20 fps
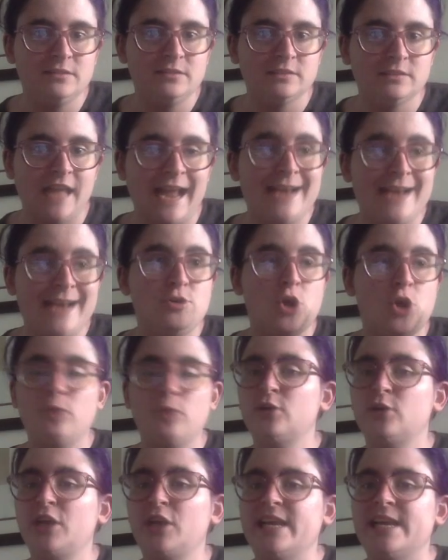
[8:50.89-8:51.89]
Like,
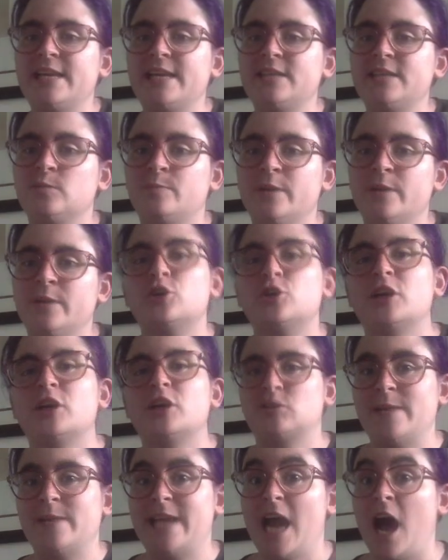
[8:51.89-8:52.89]
nobody is, but
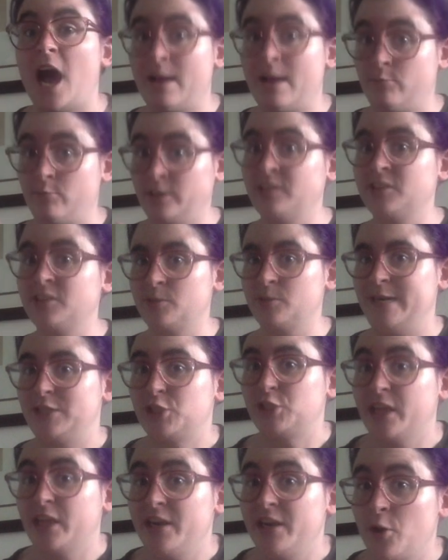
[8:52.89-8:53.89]
trust me, I will
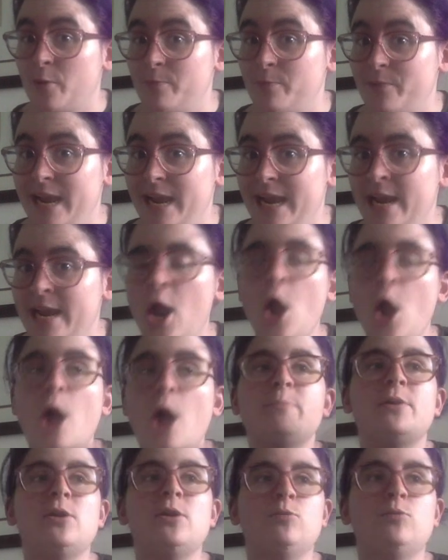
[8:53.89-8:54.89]
especially not be.
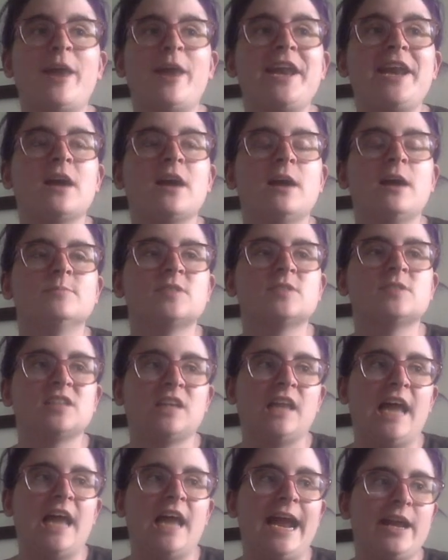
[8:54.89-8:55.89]
But when it comes to
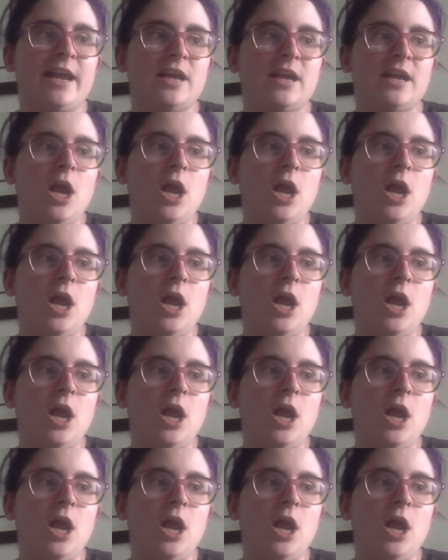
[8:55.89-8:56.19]
like